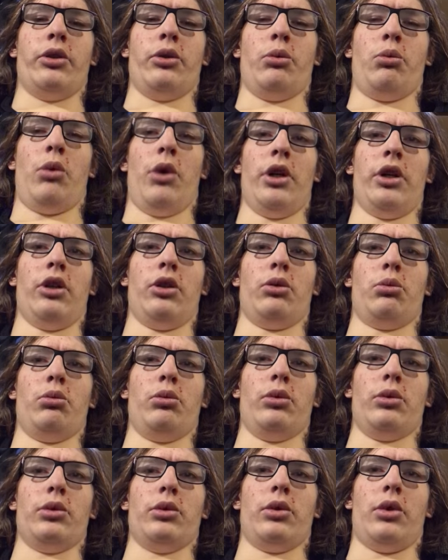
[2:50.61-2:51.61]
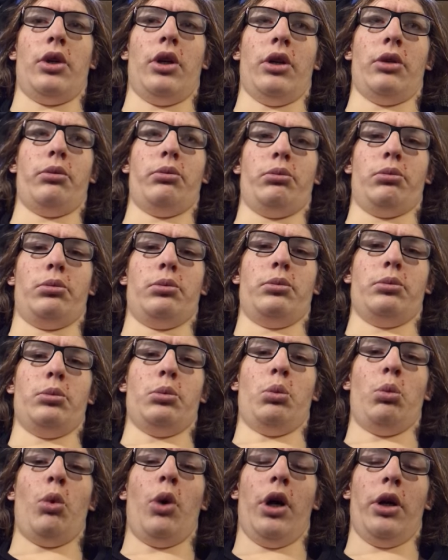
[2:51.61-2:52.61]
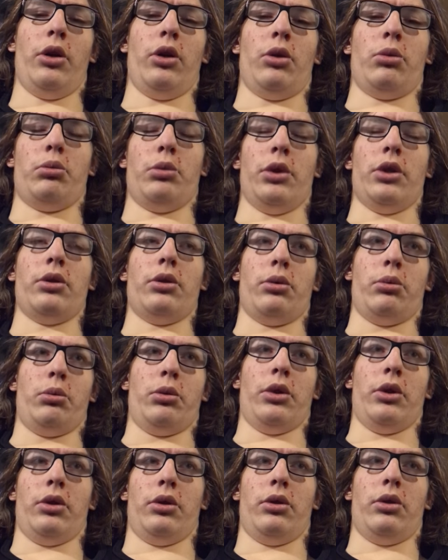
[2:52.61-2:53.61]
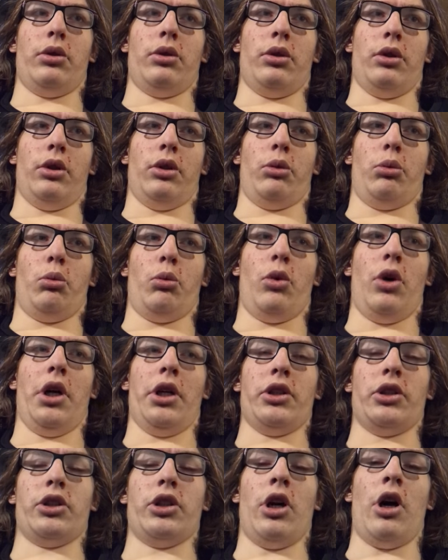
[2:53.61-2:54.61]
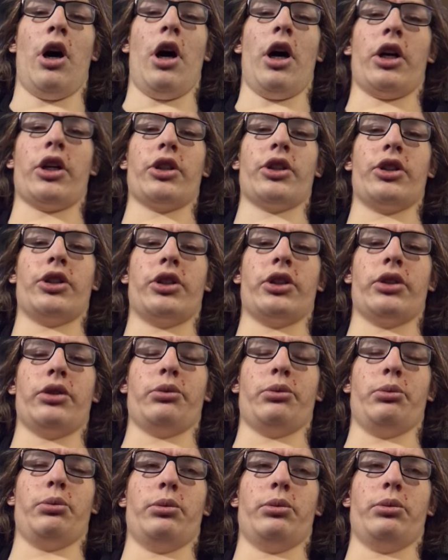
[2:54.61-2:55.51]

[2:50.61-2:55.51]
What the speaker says: one-on-one talks